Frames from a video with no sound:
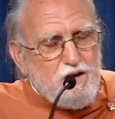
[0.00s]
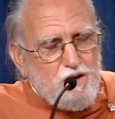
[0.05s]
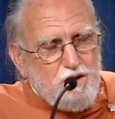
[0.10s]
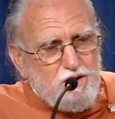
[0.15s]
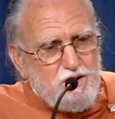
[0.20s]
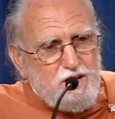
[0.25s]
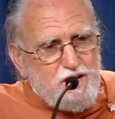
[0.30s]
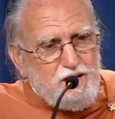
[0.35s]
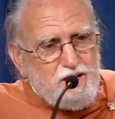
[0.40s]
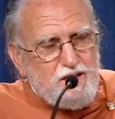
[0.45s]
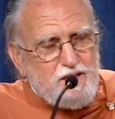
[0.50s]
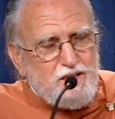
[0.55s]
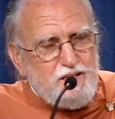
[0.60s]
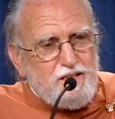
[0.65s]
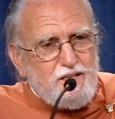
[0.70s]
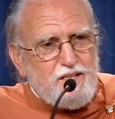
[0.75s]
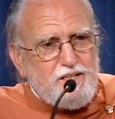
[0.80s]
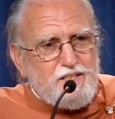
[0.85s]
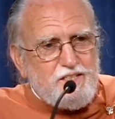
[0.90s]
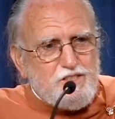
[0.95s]
Earning
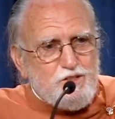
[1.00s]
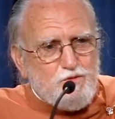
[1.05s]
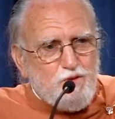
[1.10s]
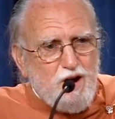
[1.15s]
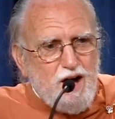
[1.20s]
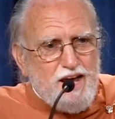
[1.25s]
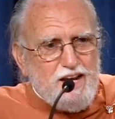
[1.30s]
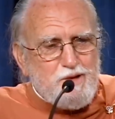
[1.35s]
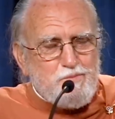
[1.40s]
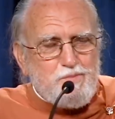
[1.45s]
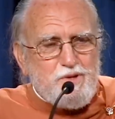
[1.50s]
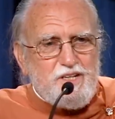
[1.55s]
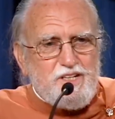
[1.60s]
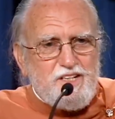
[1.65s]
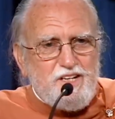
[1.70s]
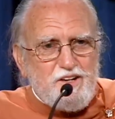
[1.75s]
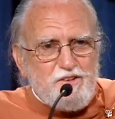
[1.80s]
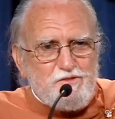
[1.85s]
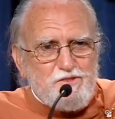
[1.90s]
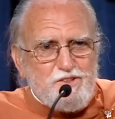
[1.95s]
it is quite a bit
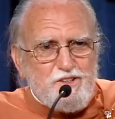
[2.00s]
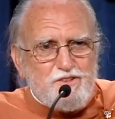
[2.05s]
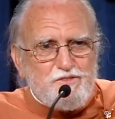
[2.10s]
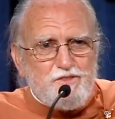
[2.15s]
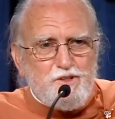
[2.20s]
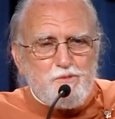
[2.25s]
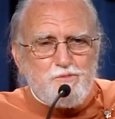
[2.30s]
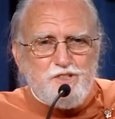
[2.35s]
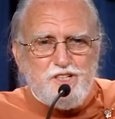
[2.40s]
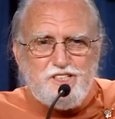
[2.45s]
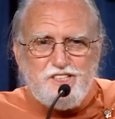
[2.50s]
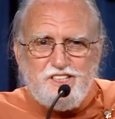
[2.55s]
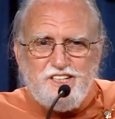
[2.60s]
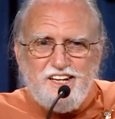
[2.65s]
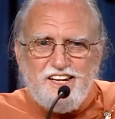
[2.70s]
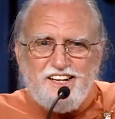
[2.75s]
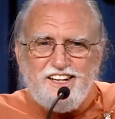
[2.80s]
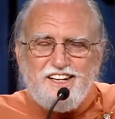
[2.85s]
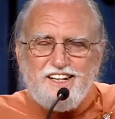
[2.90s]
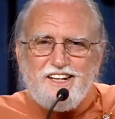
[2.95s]
different from just
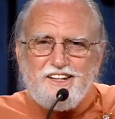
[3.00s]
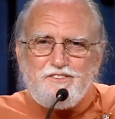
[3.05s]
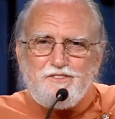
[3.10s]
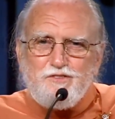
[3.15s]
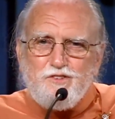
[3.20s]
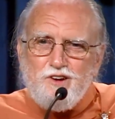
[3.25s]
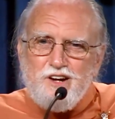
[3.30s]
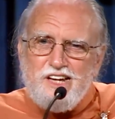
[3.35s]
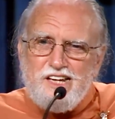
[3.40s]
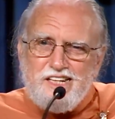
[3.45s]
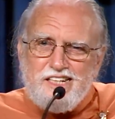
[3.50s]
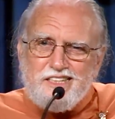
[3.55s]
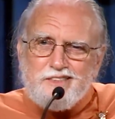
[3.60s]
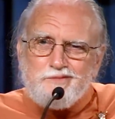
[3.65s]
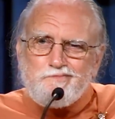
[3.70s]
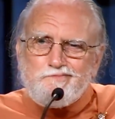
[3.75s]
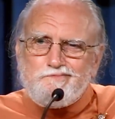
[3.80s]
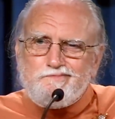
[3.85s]
getting it free.